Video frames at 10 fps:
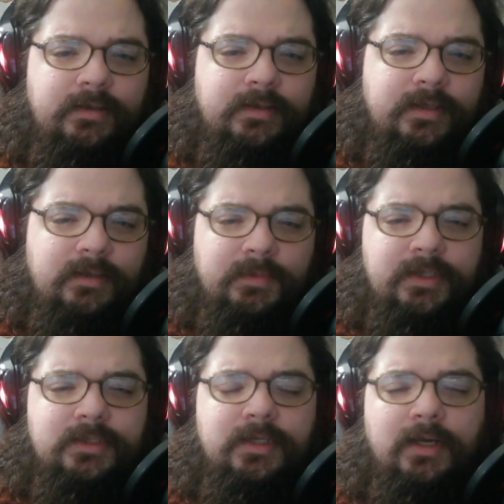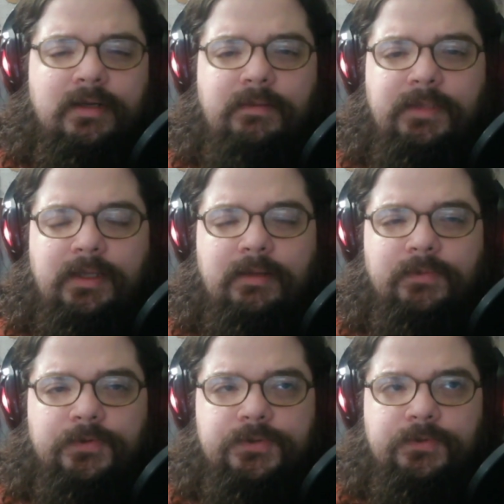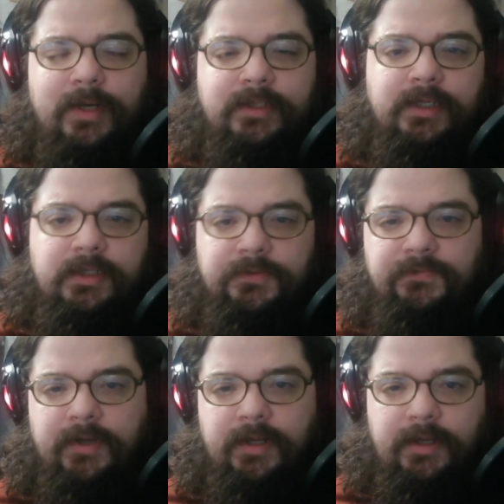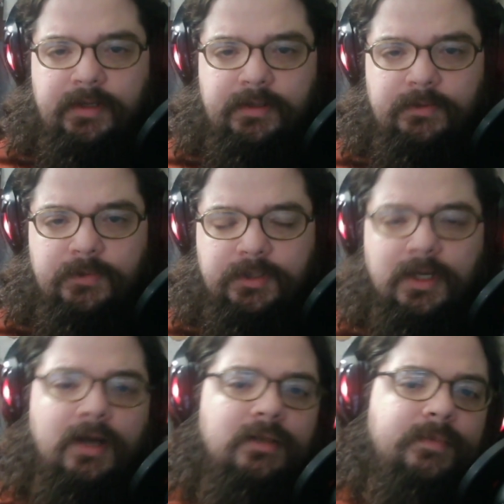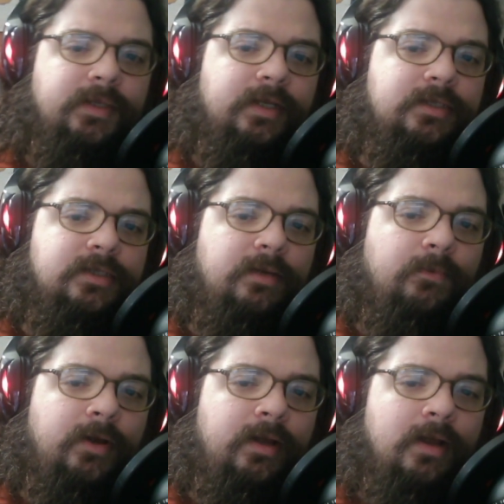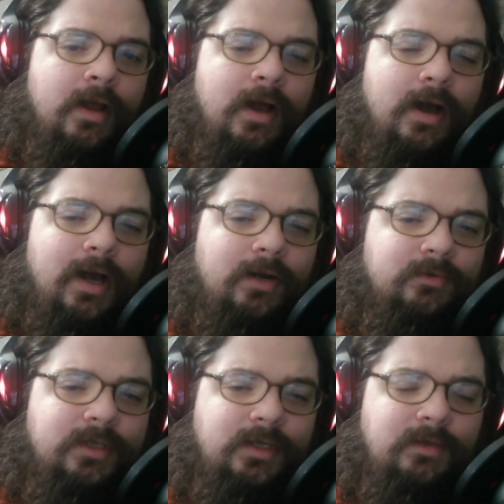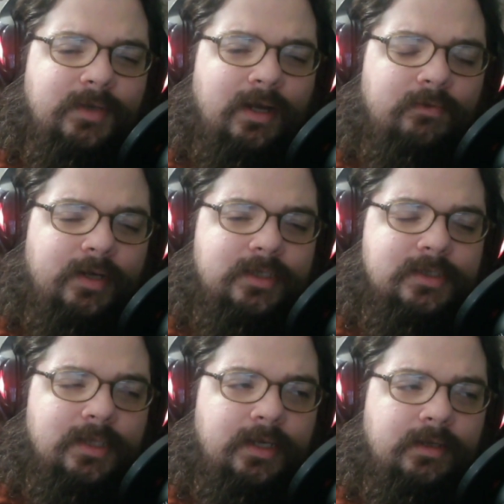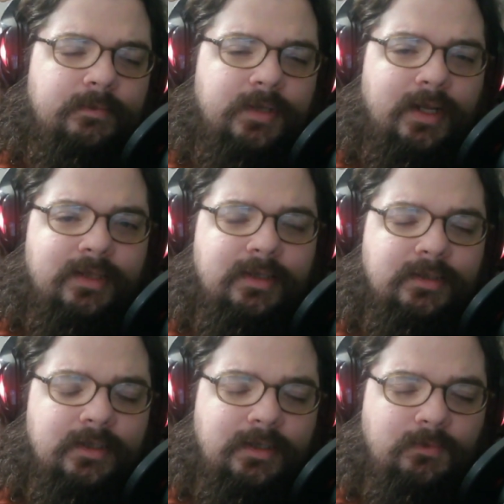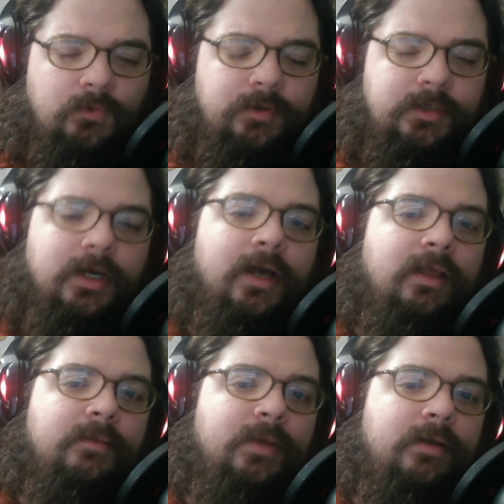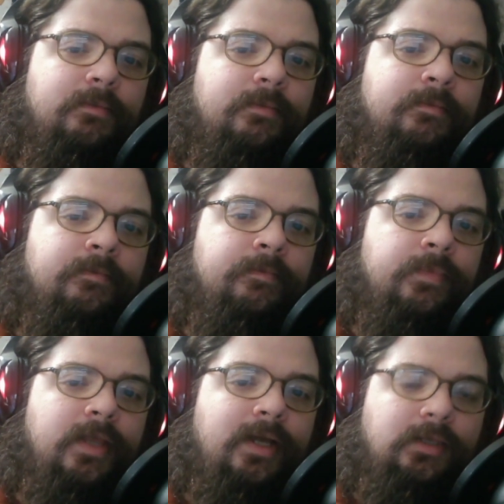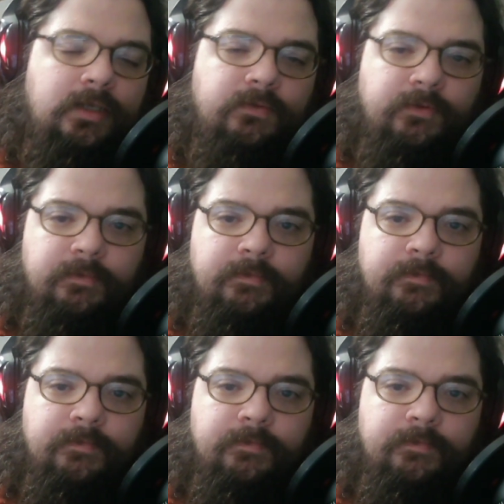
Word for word: Gimli's not going to be able to identify with Gollum in that same way. I don't think he would outright slay him, but I think that he would tie him up and leave him.